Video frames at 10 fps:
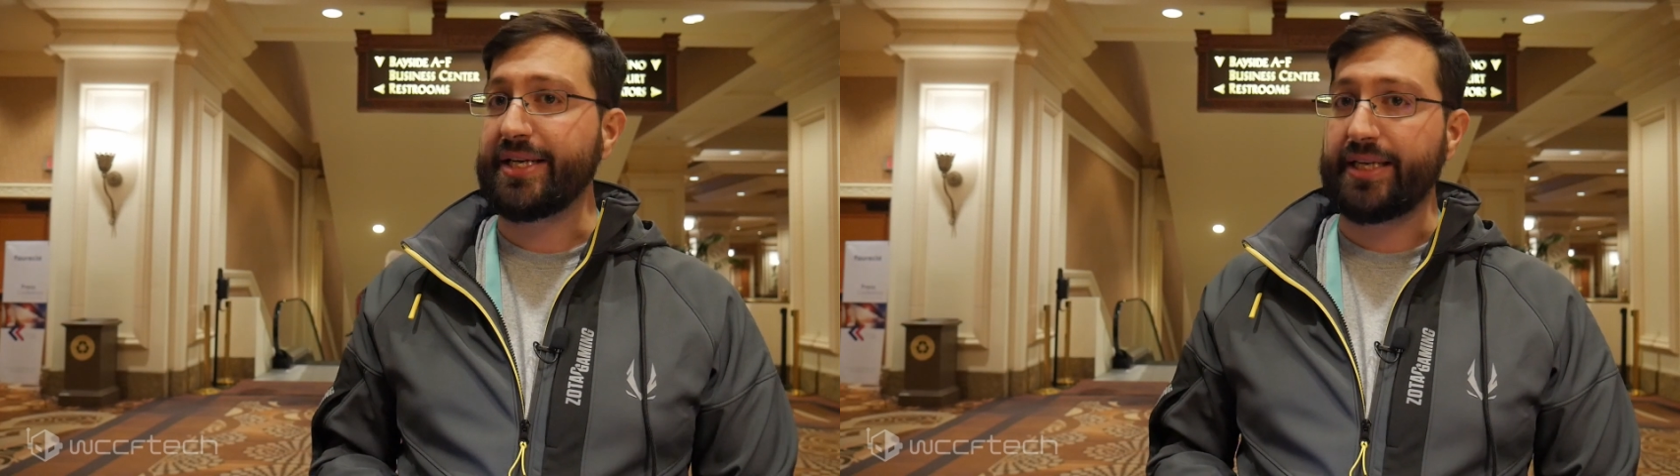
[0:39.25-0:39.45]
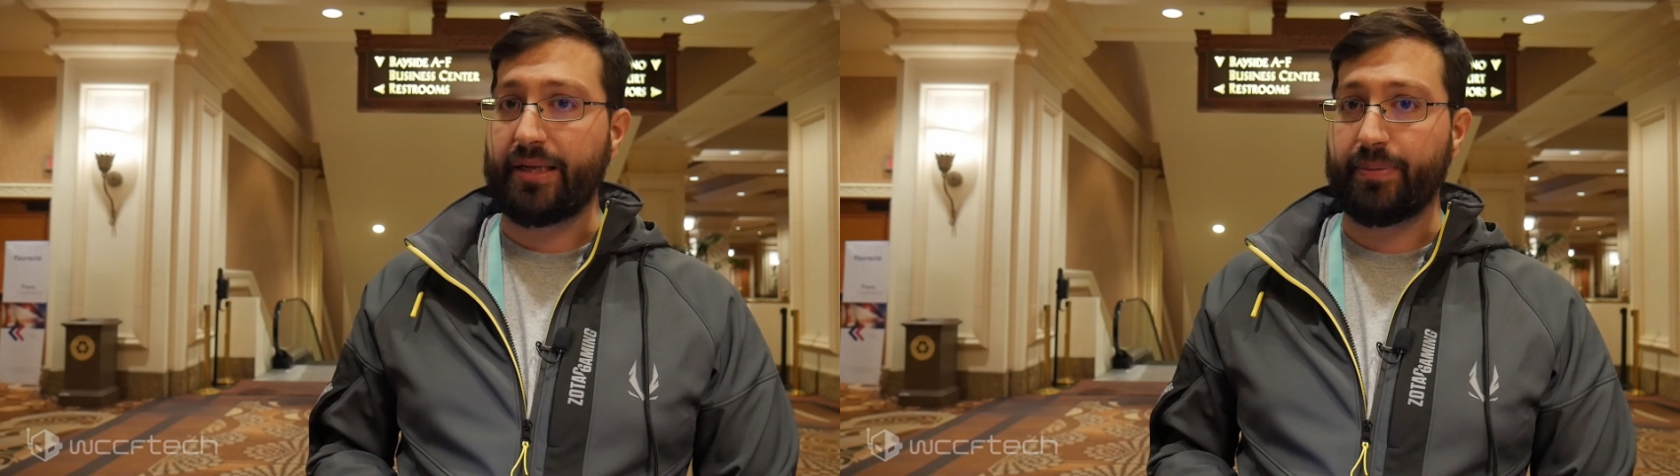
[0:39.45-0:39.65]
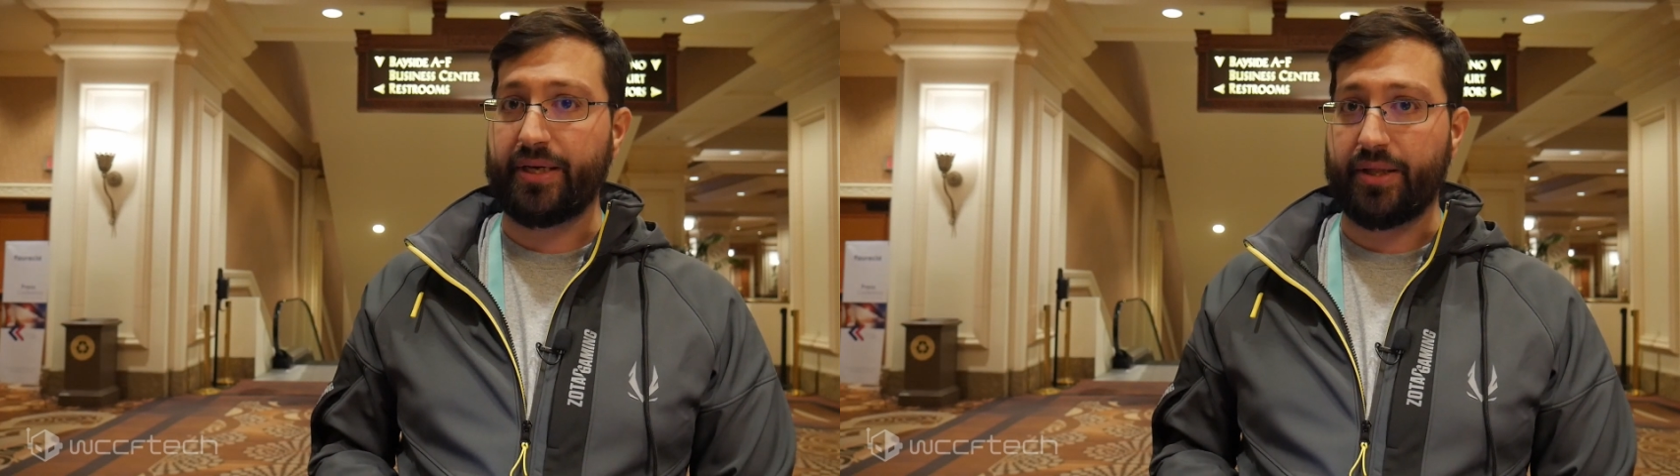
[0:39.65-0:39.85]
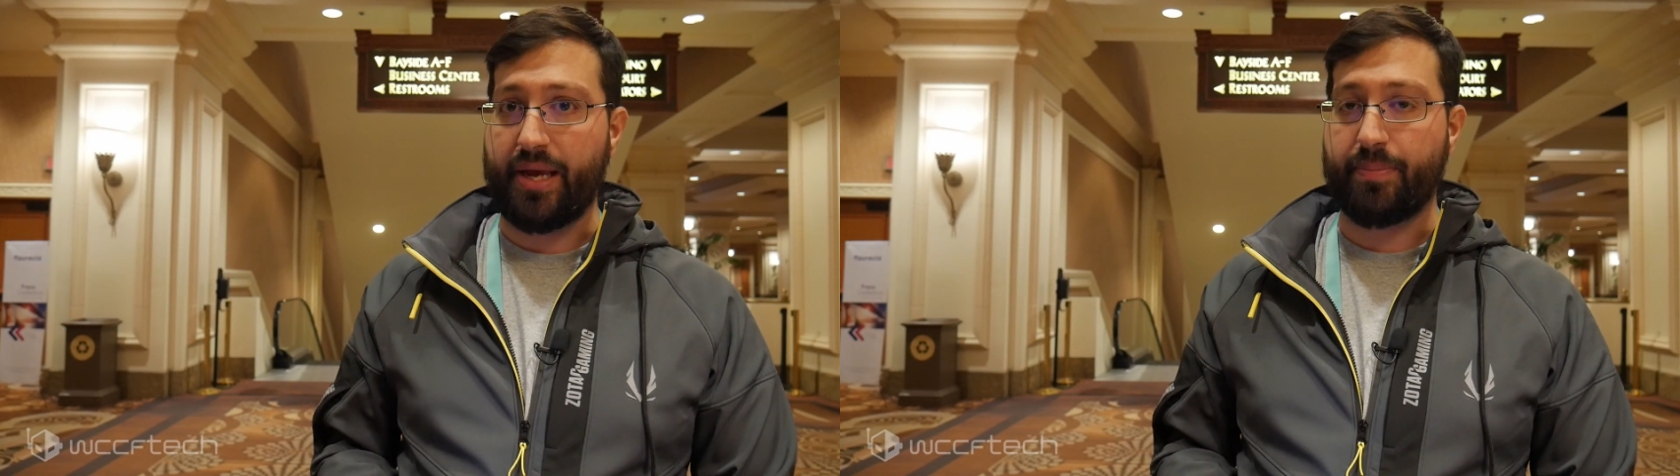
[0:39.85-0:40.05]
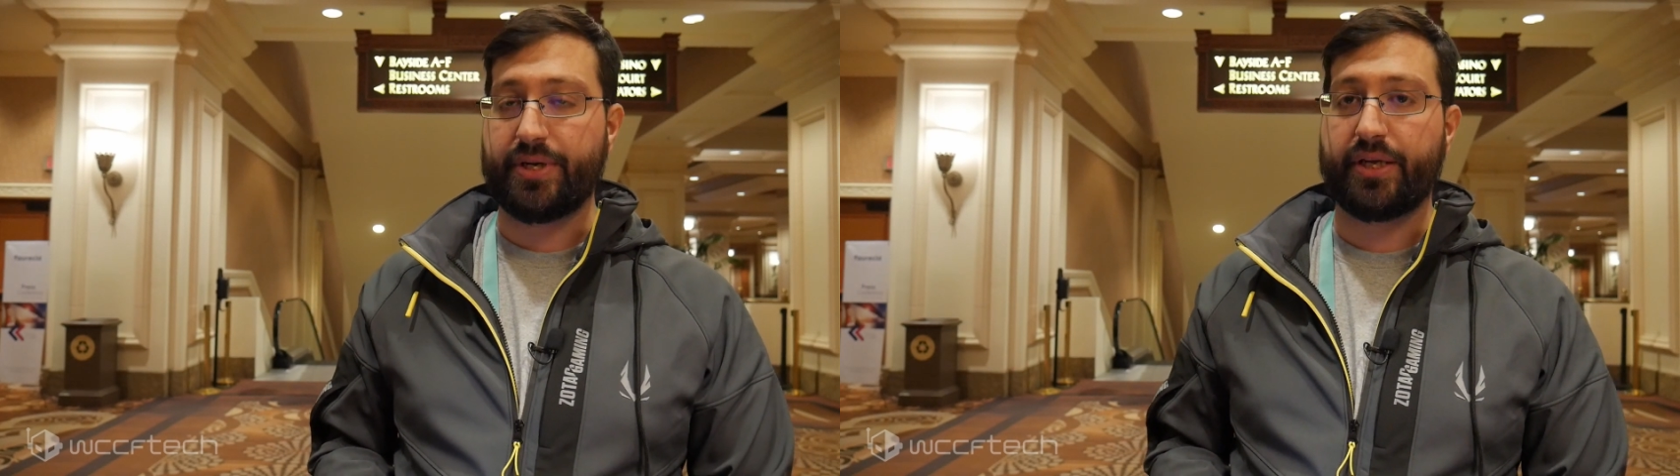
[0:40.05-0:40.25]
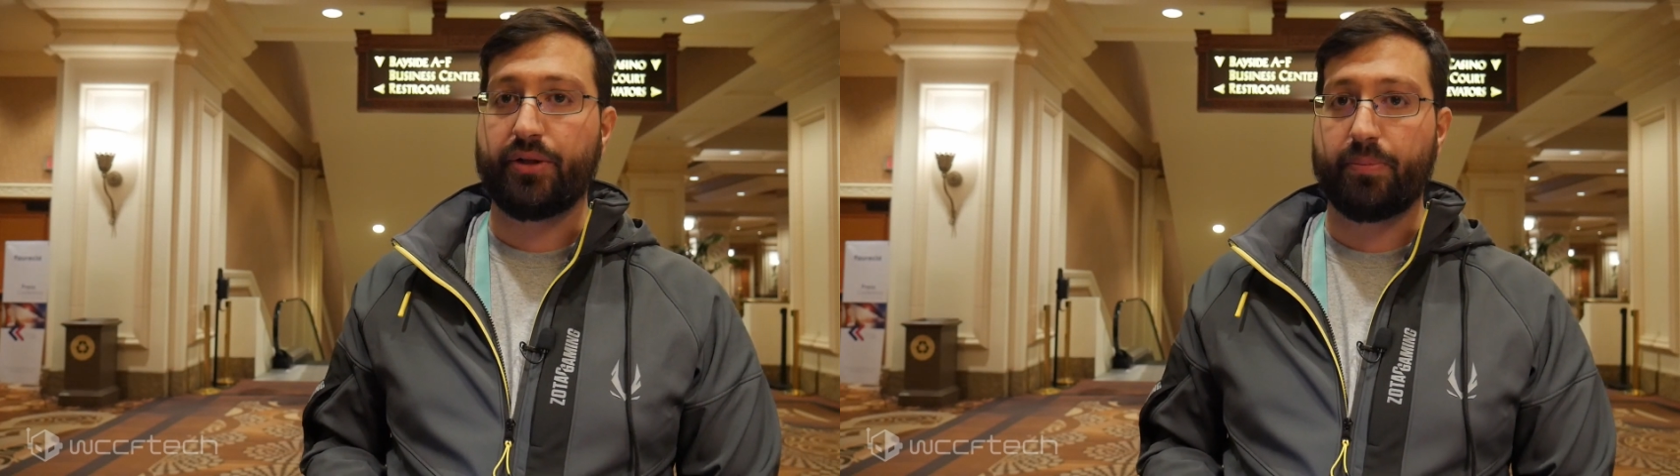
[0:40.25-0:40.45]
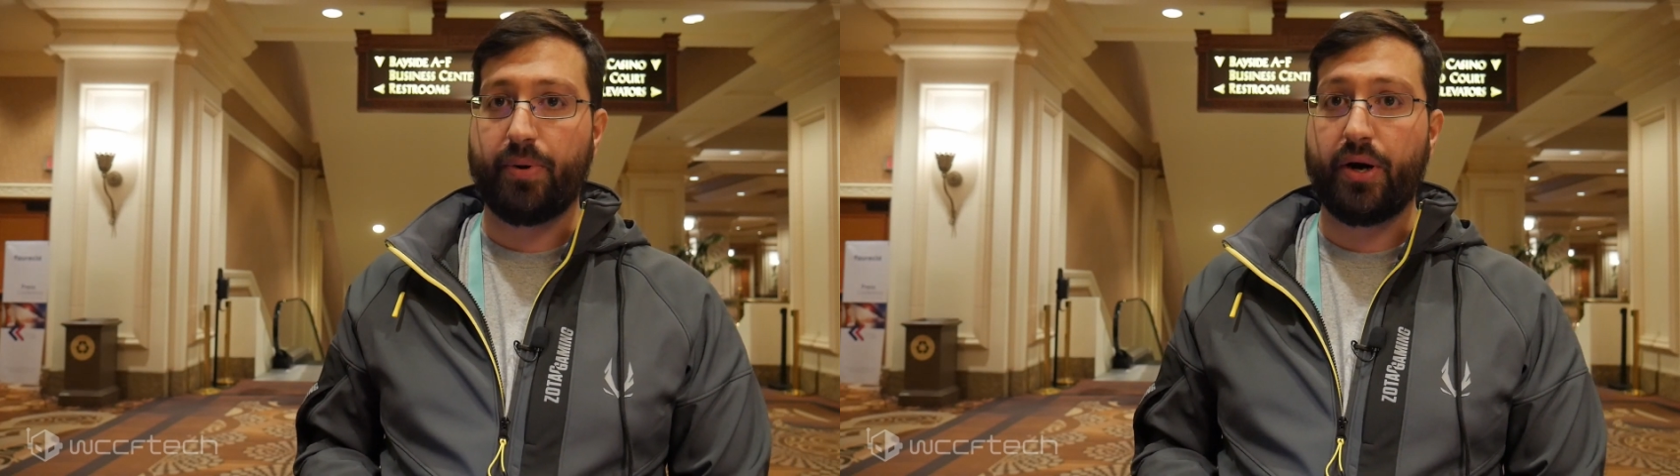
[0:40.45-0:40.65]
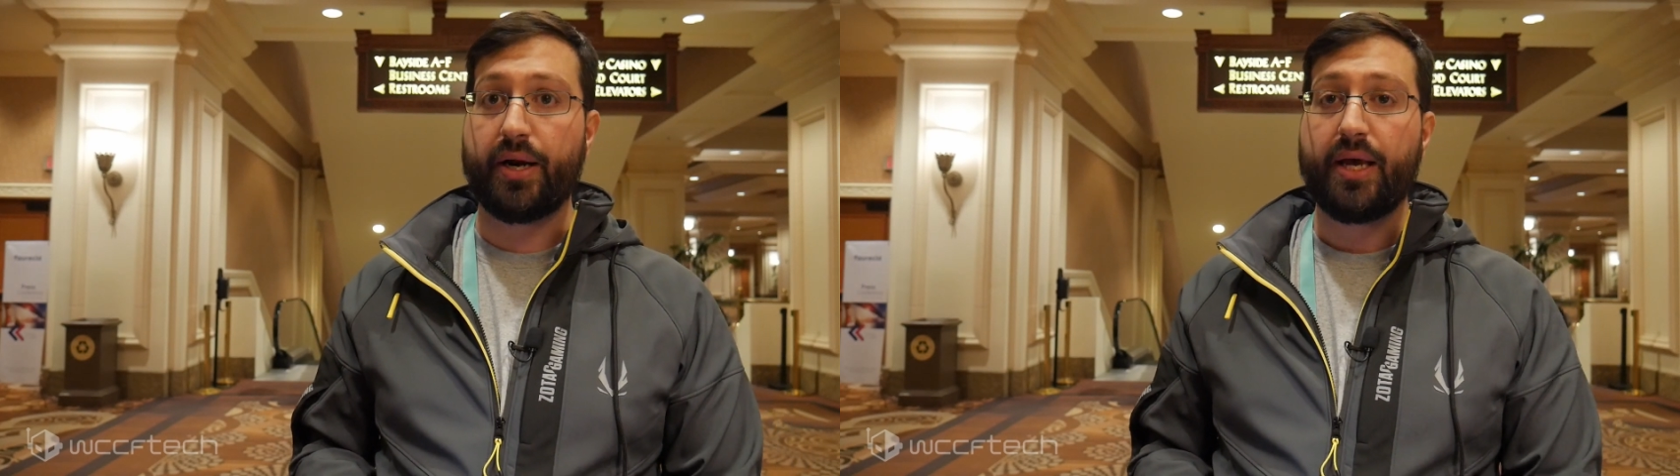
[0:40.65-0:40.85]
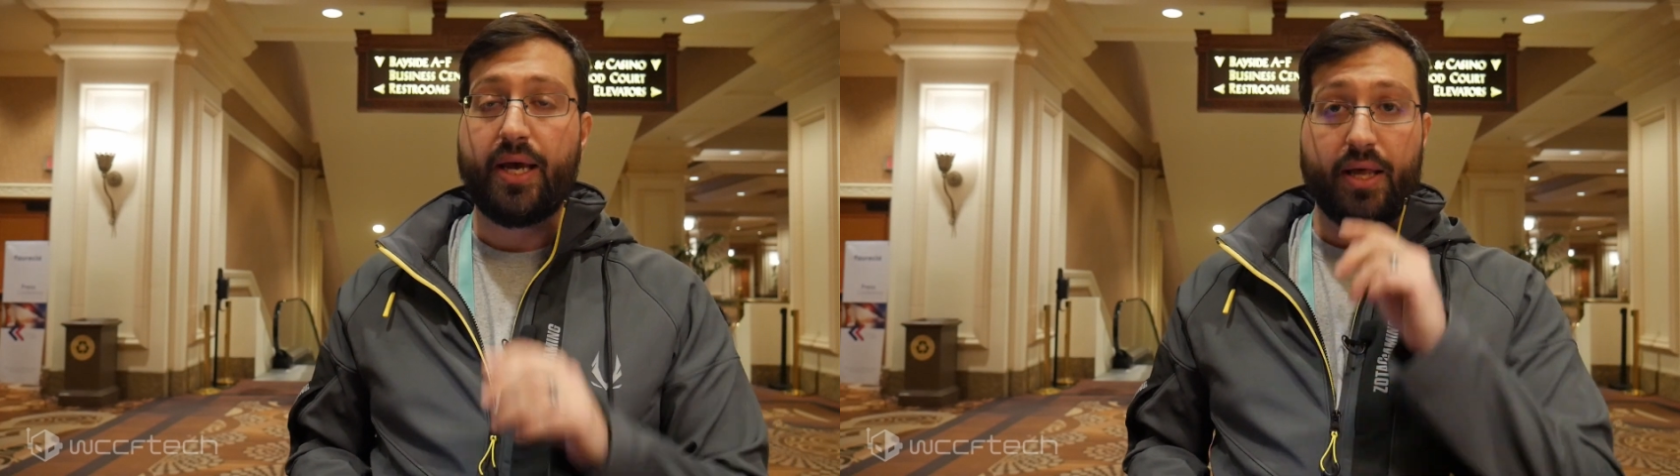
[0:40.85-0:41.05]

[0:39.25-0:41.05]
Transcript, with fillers: watt T D P on that particular part.